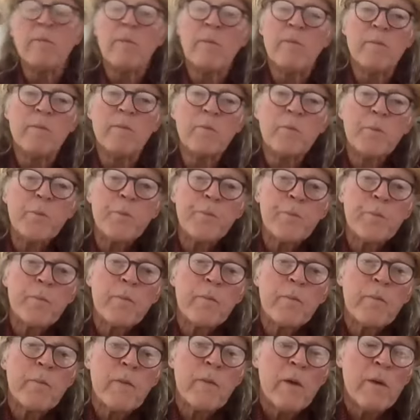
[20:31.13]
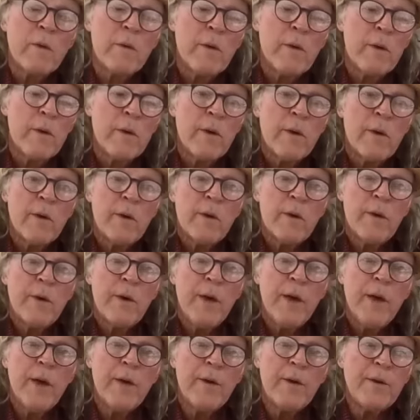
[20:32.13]
and,
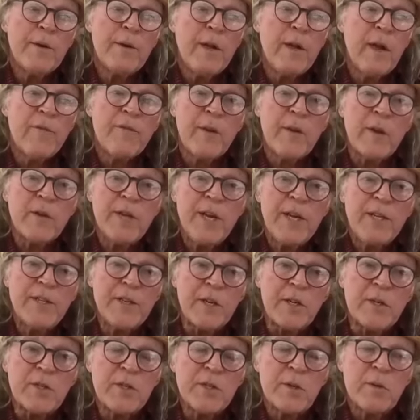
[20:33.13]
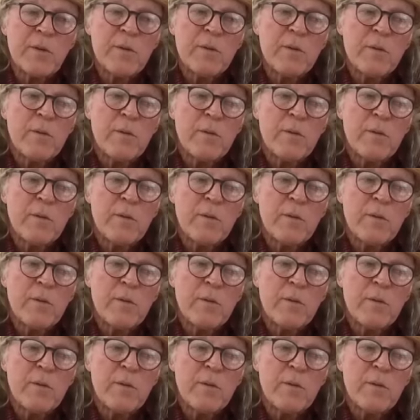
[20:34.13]
and give their teachings.